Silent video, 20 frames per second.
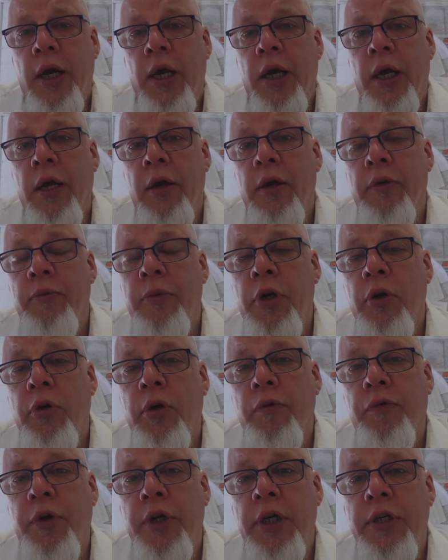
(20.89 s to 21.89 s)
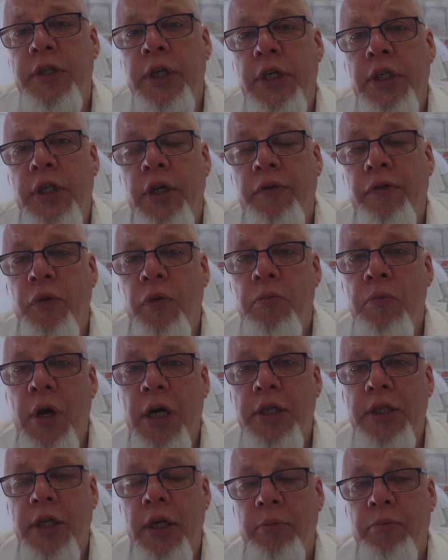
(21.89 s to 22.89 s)
We're looking for an exec chef who
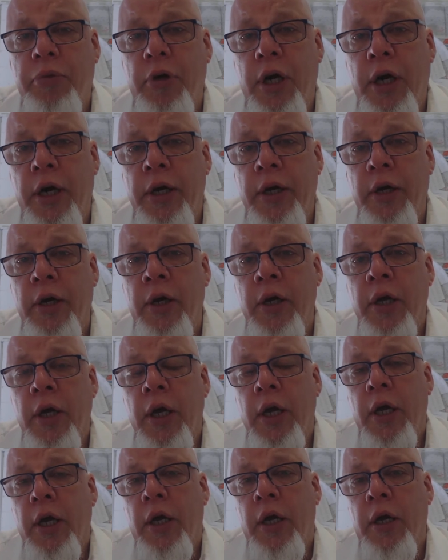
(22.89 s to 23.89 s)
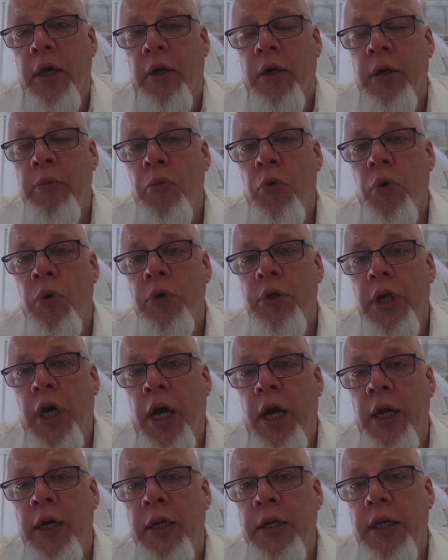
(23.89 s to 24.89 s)
must have prior remote
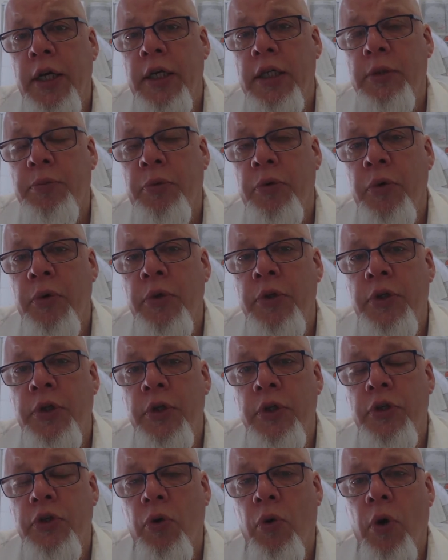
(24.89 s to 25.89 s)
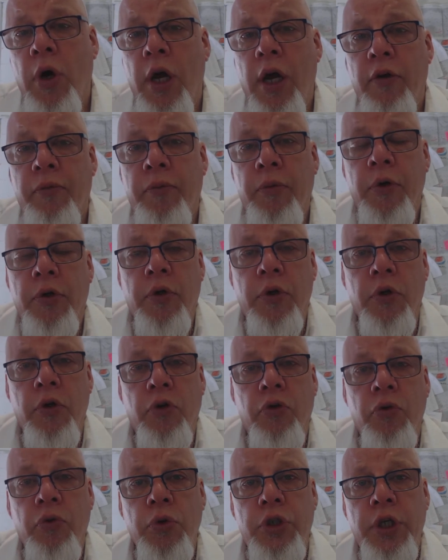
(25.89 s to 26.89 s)
island experiences or have worked on a
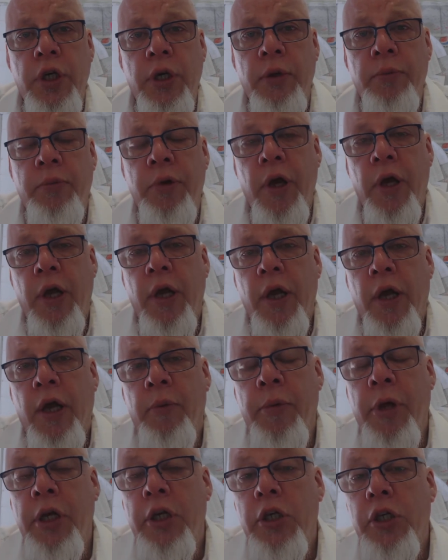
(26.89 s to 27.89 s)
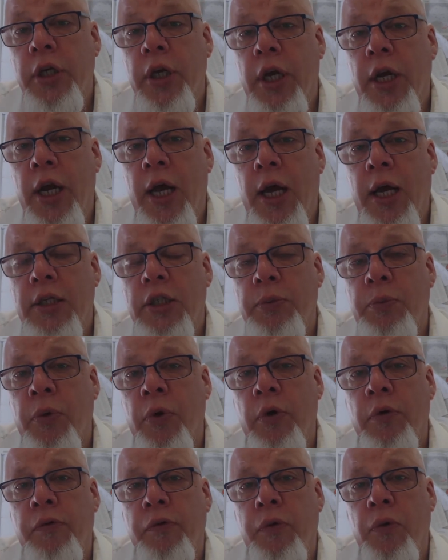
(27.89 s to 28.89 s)
cruise ship, managing a large
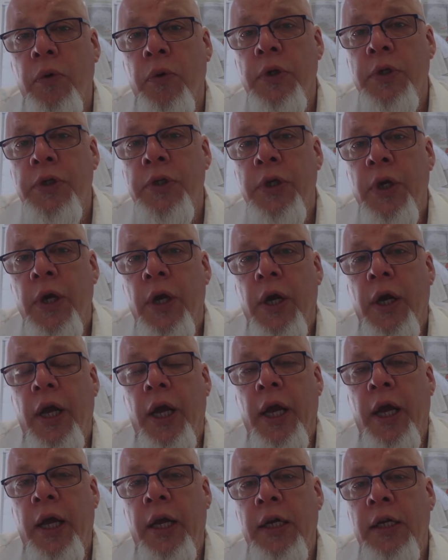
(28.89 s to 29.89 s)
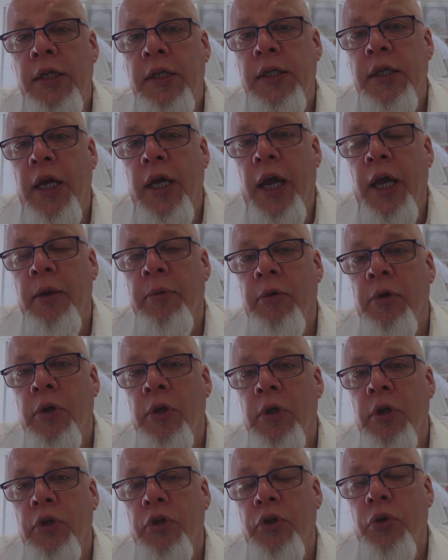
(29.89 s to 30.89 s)
workforce, and
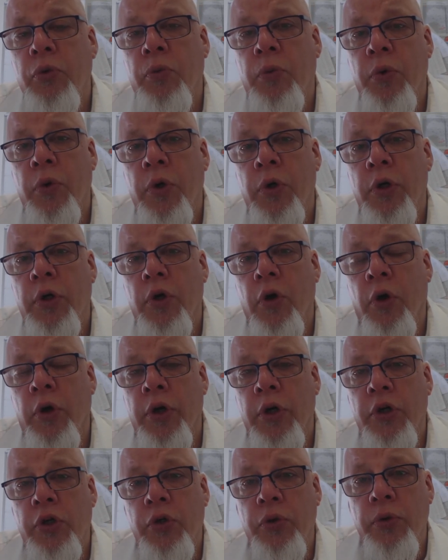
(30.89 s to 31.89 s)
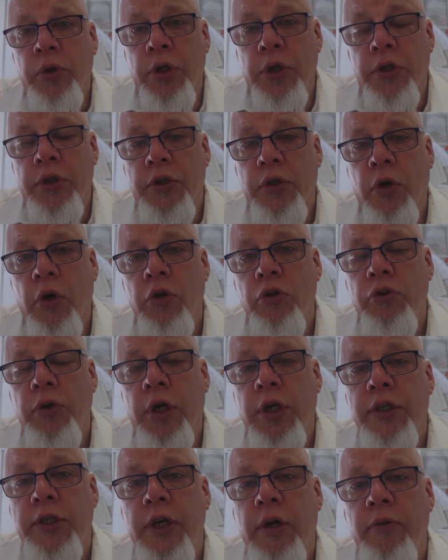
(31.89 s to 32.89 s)
able to work on a 2 years contract.